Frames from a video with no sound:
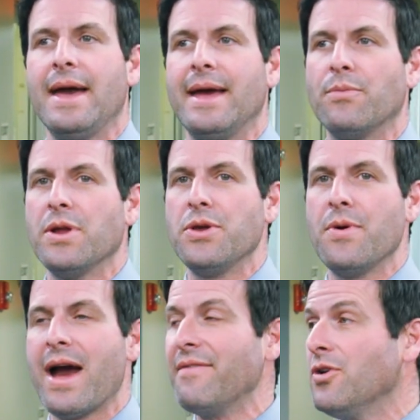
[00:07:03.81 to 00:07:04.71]
And when you
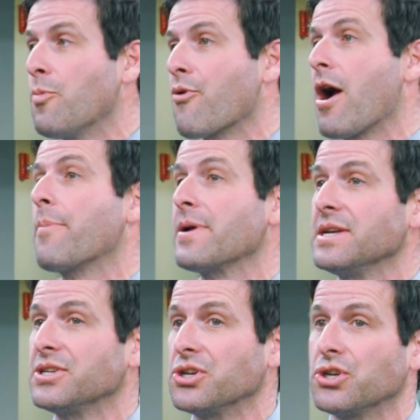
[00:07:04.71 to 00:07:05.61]
have no
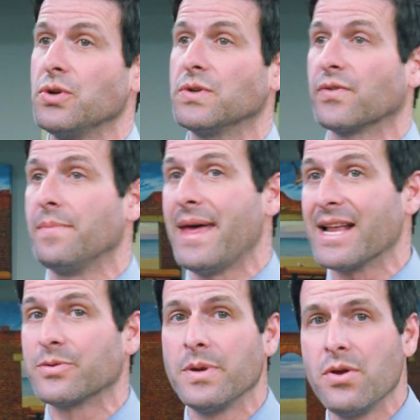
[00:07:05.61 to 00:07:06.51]
properties to choose from,
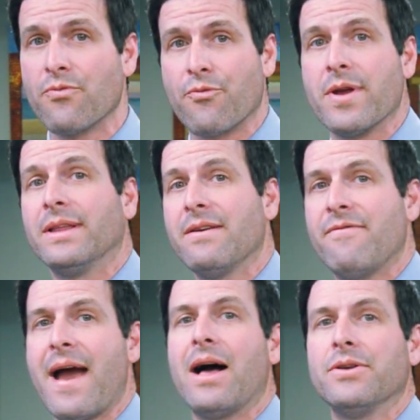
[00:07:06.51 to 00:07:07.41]
that's when you really
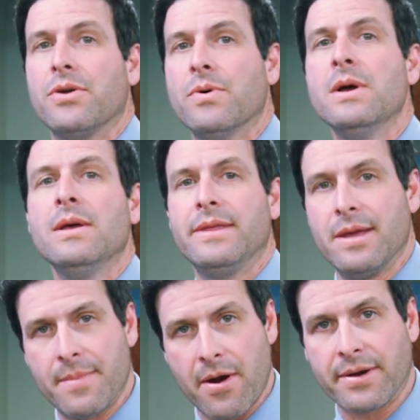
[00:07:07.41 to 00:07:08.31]
value the
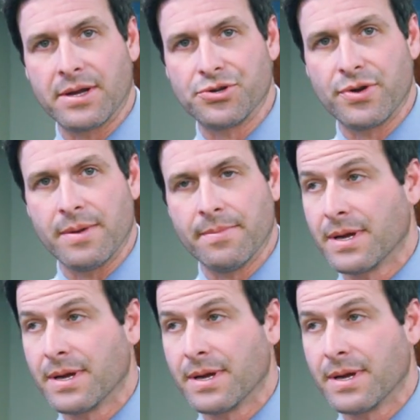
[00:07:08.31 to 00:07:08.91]
American dream,